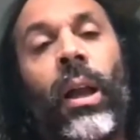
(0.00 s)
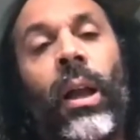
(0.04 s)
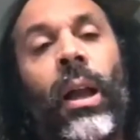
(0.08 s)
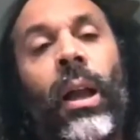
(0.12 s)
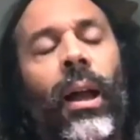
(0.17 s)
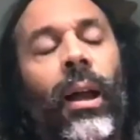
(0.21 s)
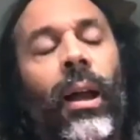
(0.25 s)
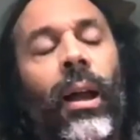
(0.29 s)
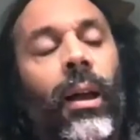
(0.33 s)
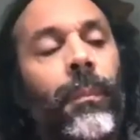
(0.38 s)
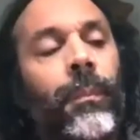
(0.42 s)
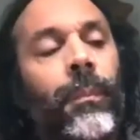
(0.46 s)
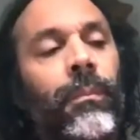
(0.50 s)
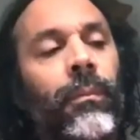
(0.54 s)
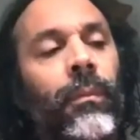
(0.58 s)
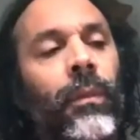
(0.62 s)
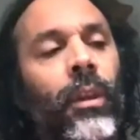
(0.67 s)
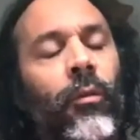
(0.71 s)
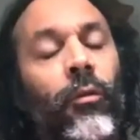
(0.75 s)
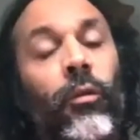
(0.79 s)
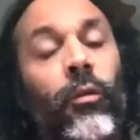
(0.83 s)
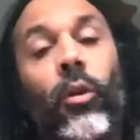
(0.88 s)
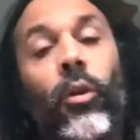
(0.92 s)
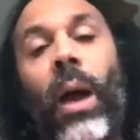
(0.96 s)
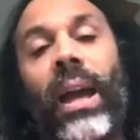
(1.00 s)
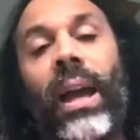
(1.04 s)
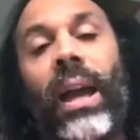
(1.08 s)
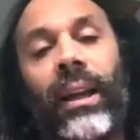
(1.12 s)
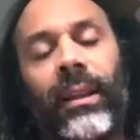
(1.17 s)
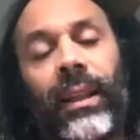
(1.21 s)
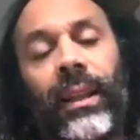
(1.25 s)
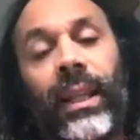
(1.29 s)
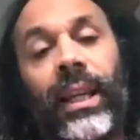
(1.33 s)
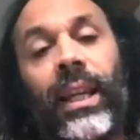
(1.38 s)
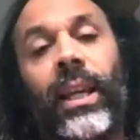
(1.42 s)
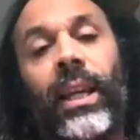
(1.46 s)
through
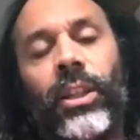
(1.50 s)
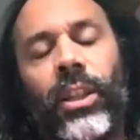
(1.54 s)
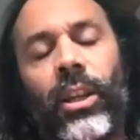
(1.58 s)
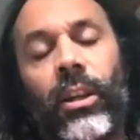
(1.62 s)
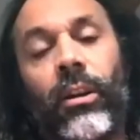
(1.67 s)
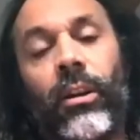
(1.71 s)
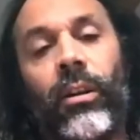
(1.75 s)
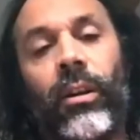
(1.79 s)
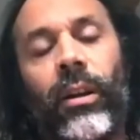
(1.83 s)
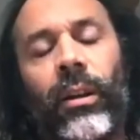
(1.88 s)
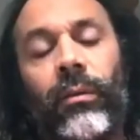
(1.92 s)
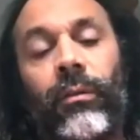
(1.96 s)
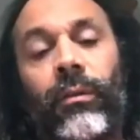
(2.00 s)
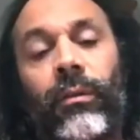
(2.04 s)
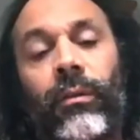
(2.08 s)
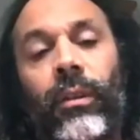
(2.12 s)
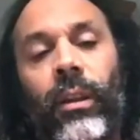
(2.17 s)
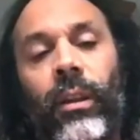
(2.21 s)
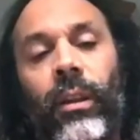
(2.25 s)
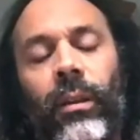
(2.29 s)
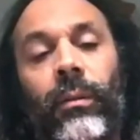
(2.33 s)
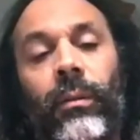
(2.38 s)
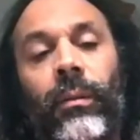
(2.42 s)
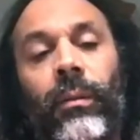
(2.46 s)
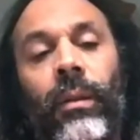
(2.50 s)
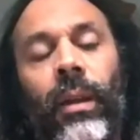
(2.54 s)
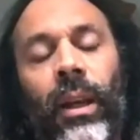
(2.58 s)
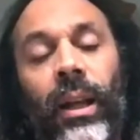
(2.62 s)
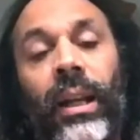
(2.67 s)
ECOLISE, and